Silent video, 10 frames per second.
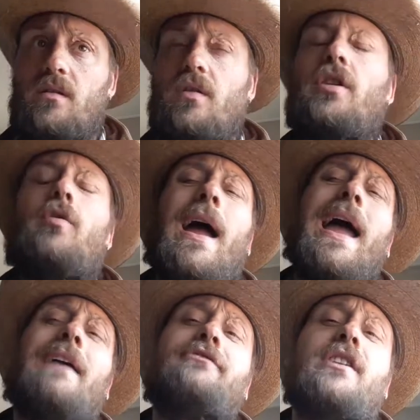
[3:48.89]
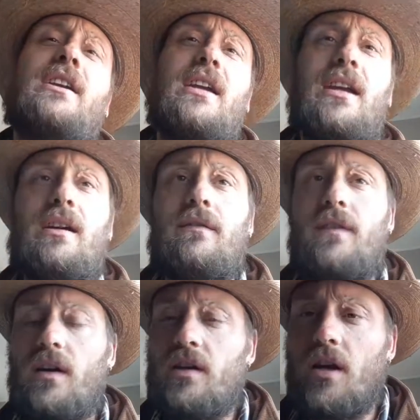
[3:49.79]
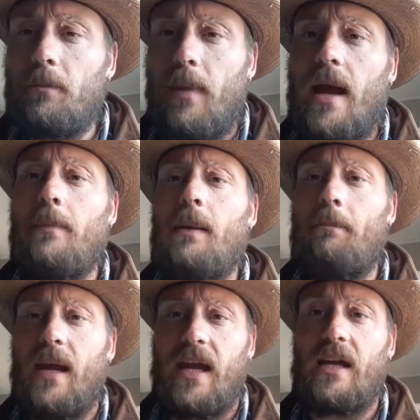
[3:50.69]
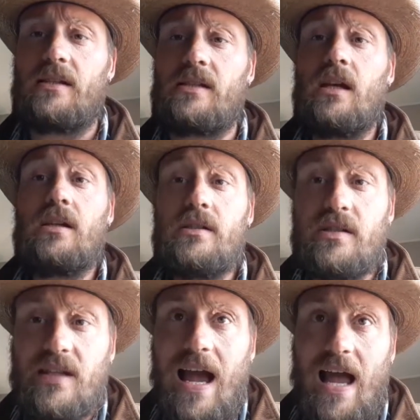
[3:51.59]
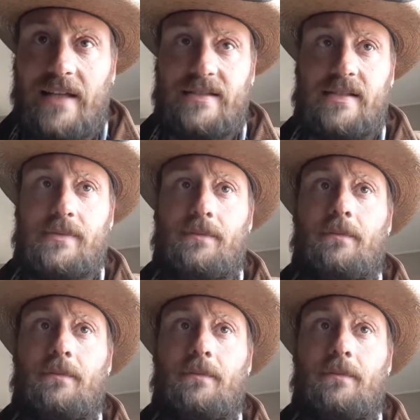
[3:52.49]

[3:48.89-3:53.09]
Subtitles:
do you have to give your baby pigs shots?